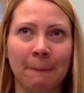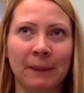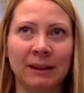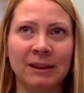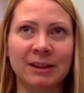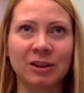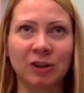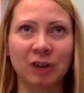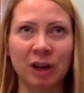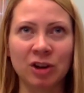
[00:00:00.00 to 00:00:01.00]

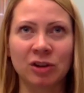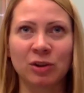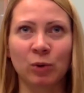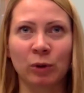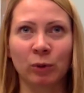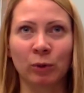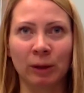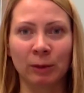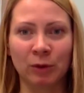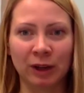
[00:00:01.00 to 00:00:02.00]
destinations where we
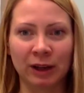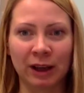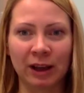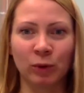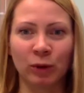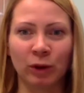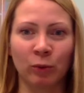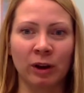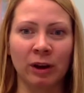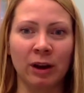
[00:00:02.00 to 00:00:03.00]
communicate, where
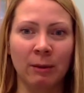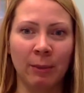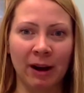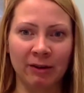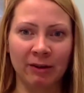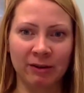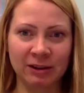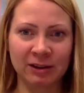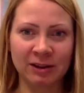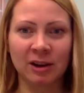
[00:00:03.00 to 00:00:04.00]
we buy
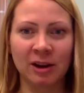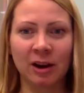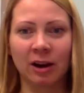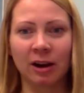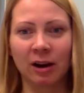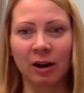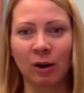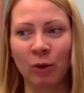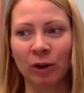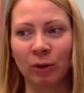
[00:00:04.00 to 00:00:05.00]
things,
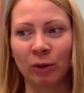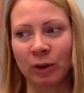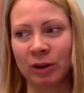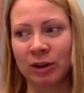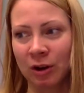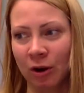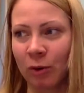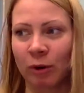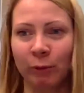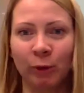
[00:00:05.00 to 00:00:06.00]
where we talk,
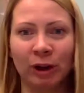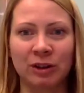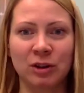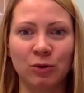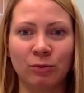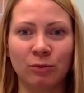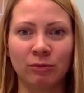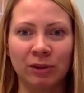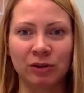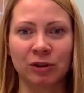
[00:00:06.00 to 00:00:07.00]
where we consume
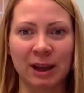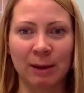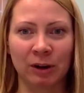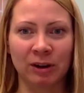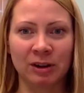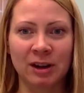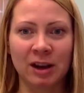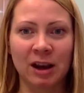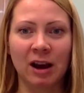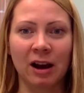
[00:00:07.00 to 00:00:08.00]
entertainment.
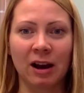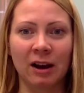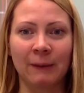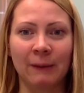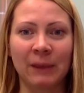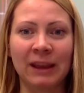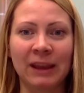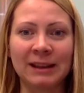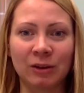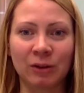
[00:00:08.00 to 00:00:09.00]

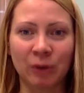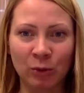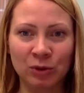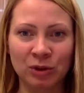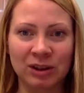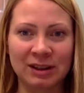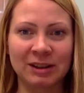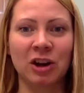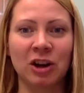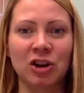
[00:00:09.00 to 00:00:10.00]
And those
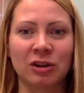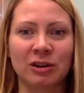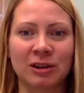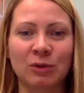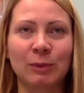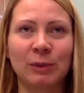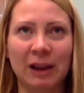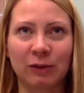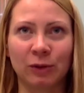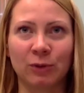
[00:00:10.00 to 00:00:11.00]
destinations, those
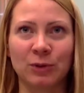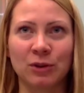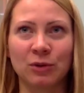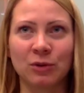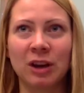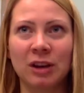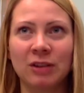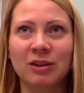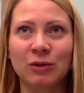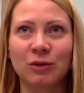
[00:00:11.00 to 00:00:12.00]
platforms, those
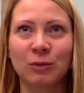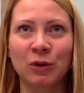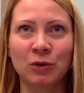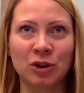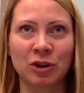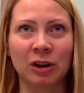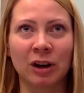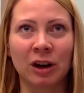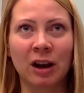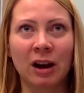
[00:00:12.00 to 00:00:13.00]

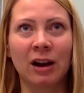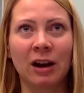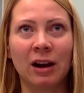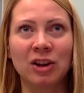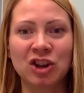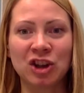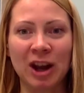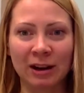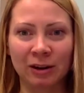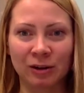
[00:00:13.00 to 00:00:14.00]
distribution
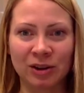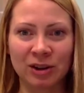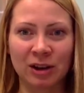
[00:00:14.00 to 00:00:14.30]
channels,